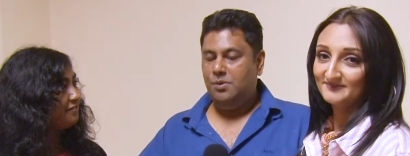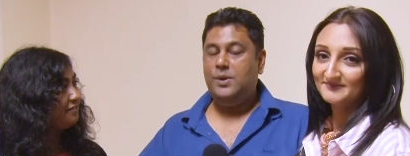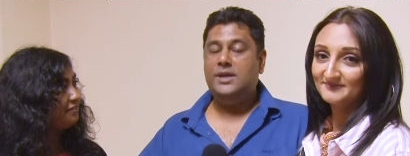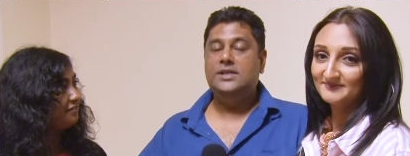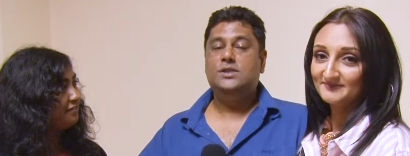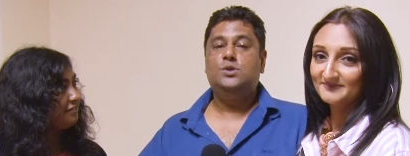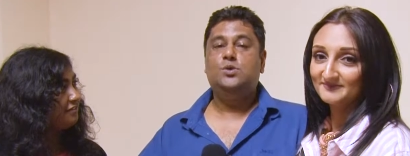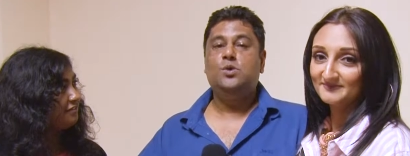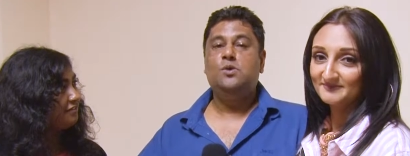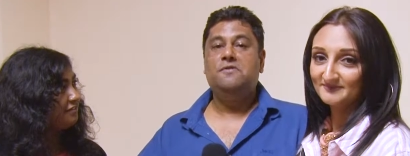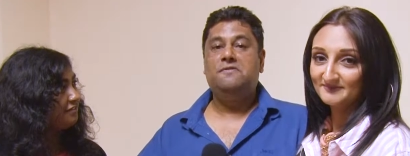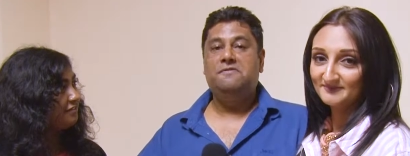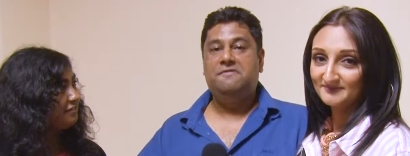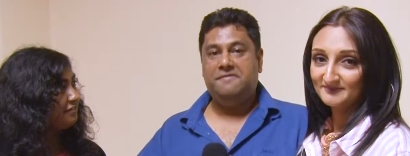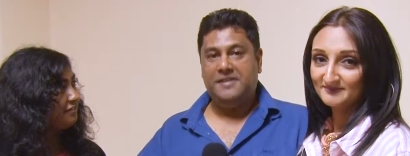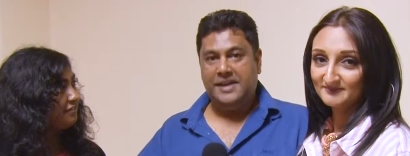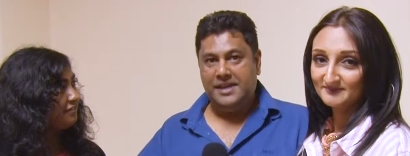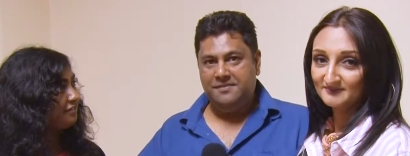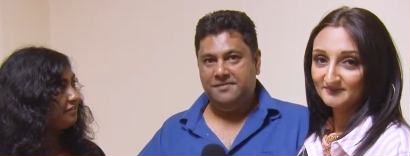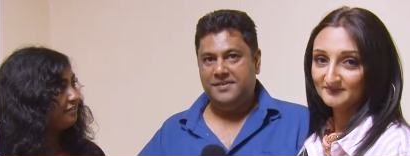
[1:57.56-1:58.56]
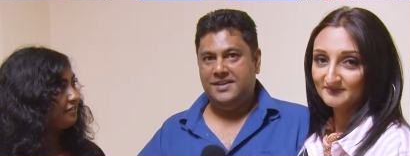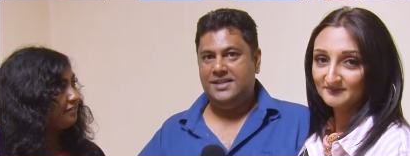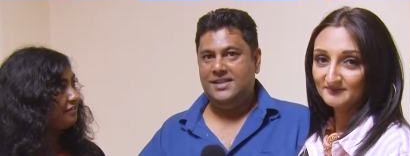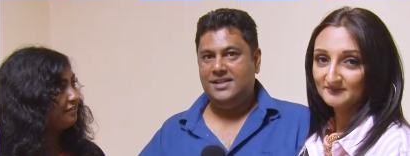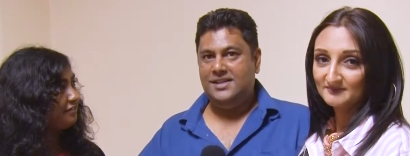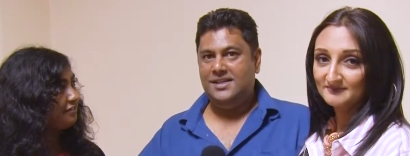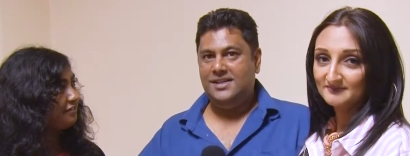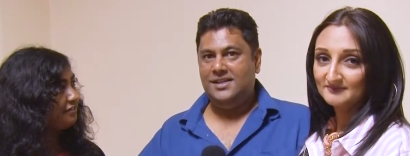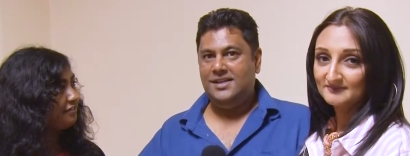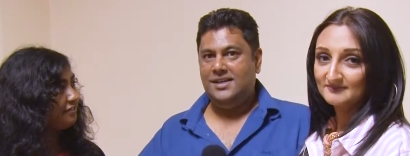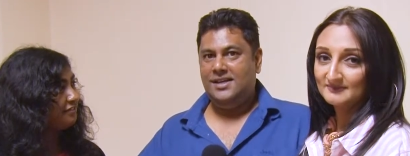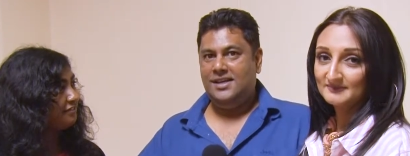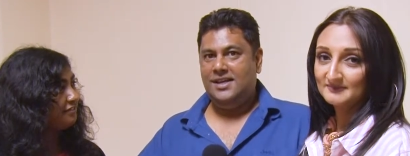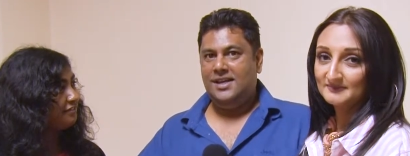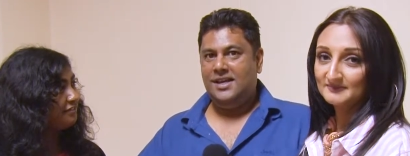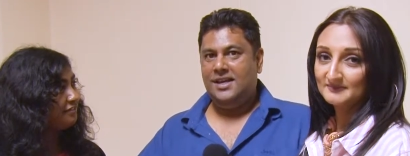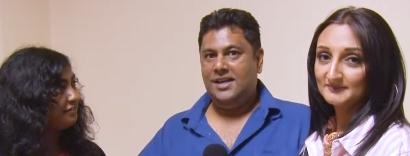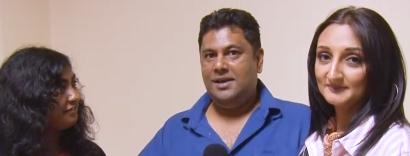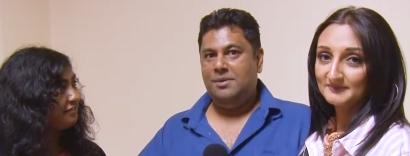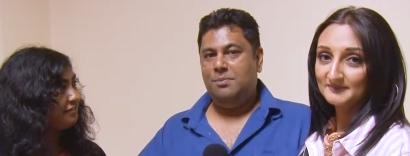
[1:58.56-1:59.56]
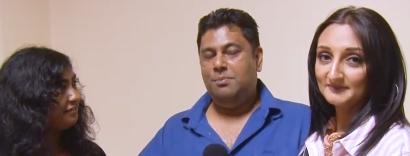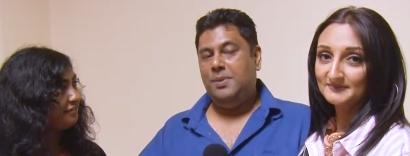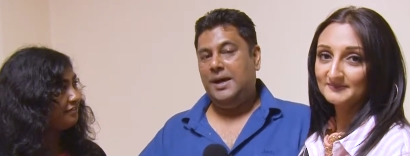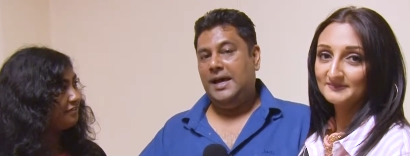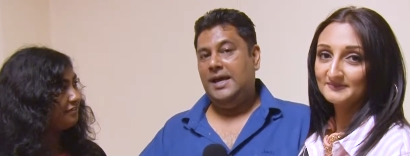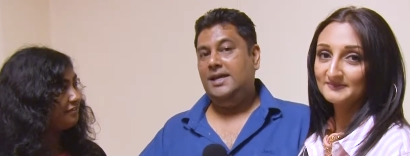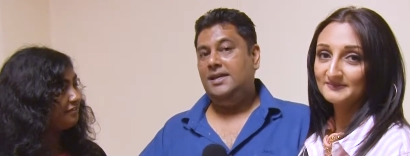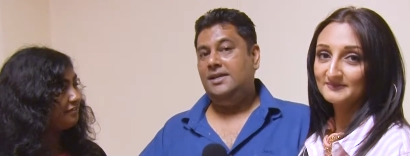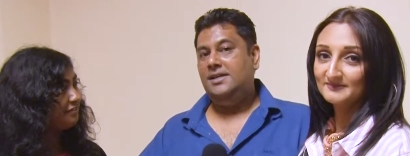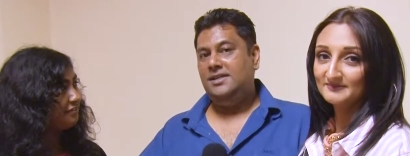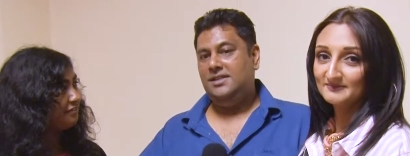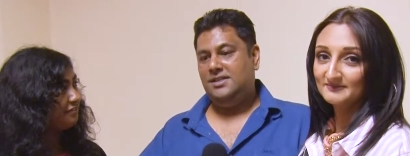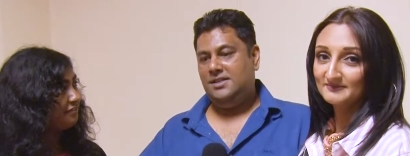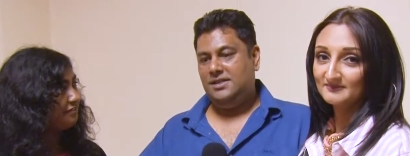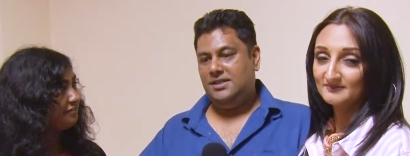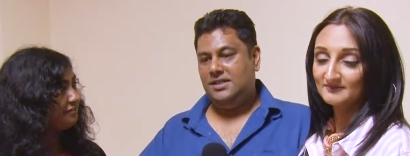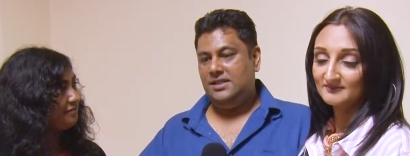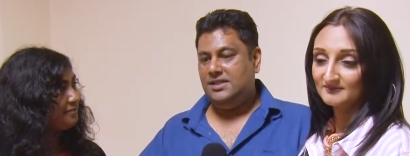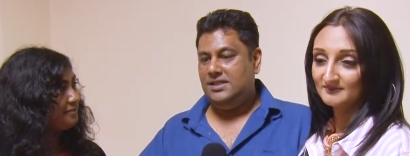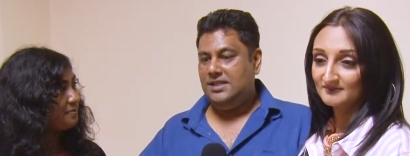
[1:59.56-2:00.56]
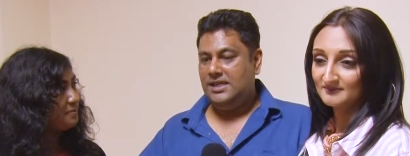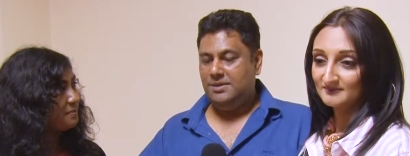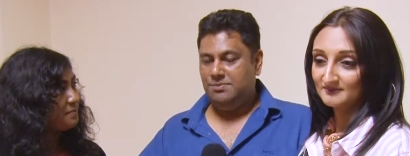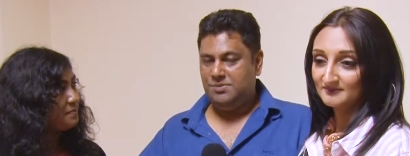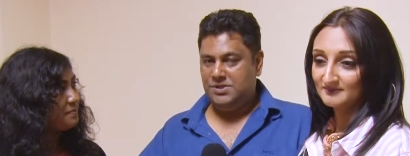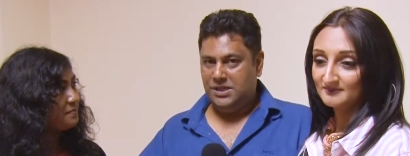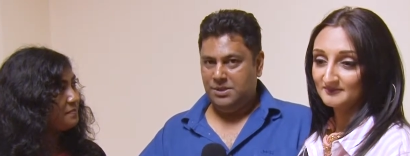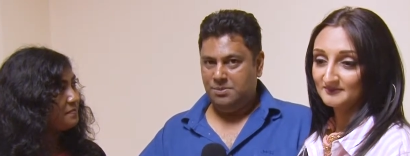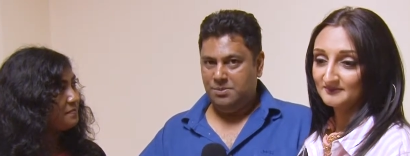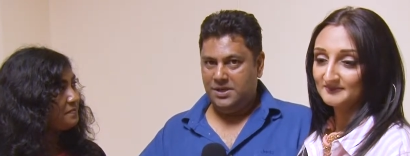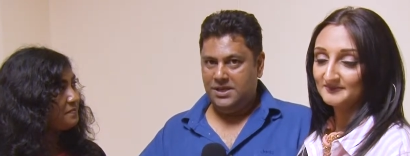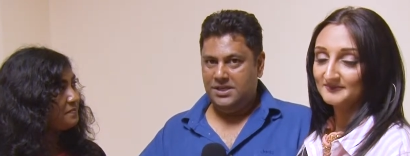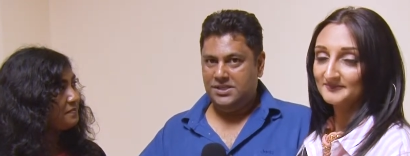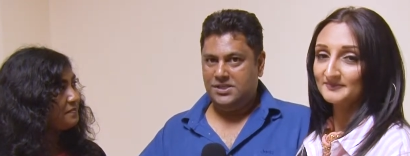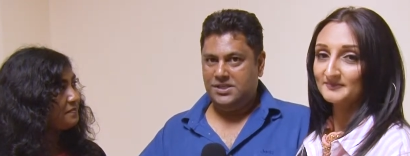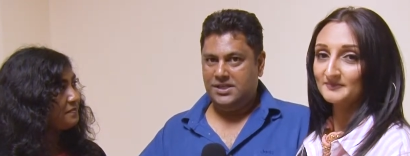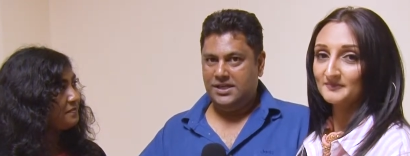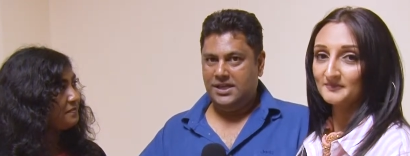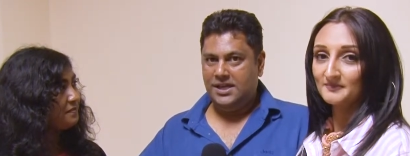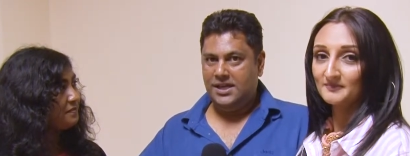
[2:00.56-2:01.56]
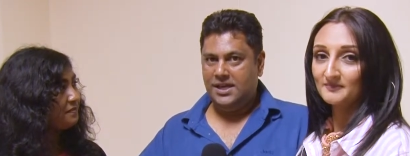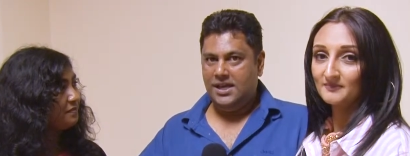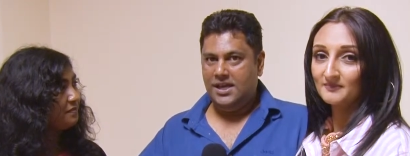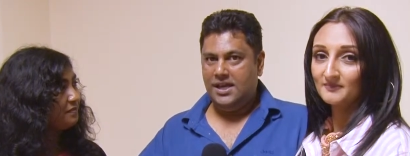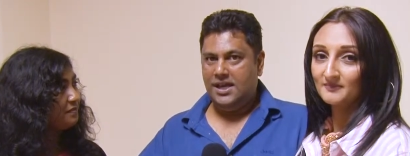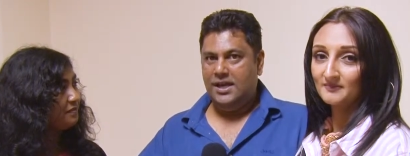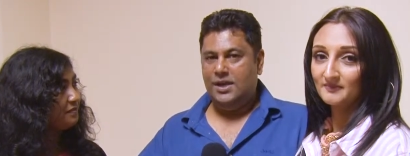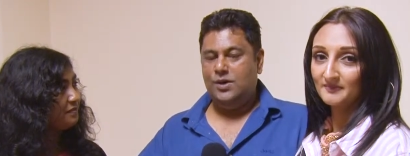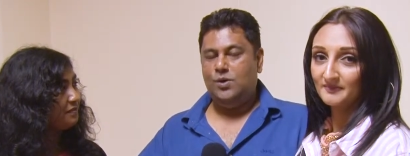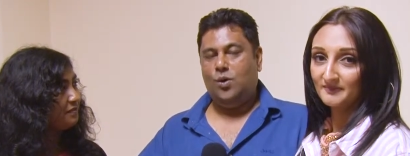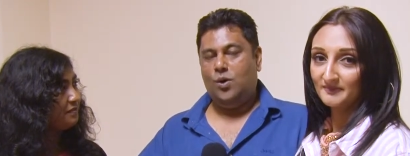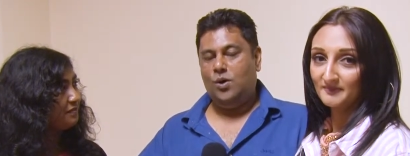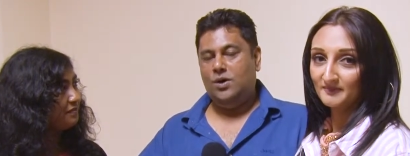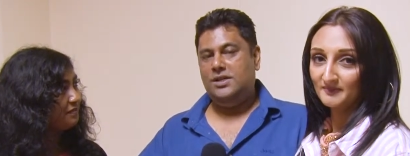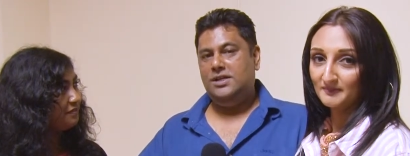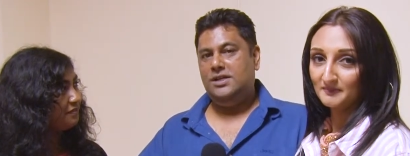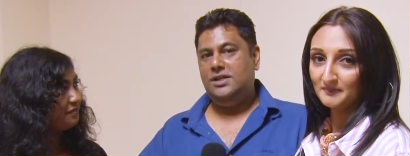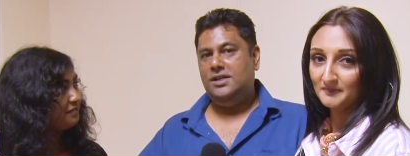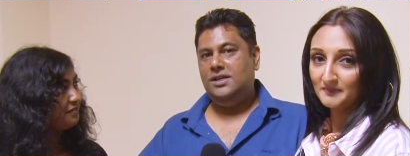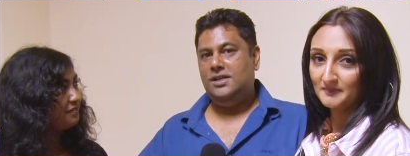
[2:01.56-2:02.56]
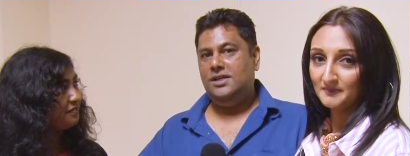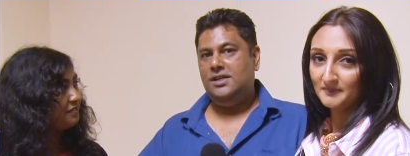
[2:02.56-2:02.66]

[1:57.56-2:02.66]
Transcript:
Speaker 1: we are so favored by the tmc ministry in order